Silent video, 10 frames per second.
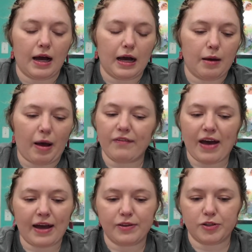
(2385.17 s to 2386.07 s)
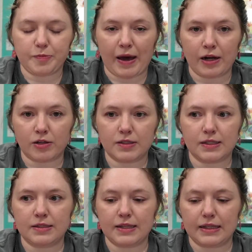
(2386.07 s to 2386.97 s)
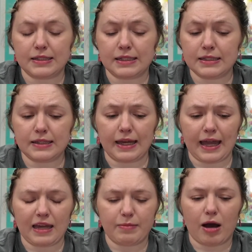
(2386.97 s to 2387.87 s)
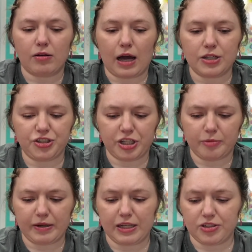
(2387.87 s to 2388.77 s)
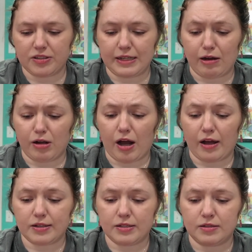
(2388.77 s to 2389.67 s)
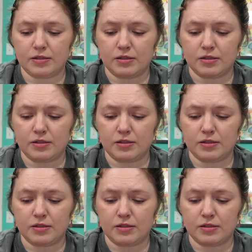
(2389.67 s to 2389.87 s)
I've had those patterns since they came out last year, but I just now got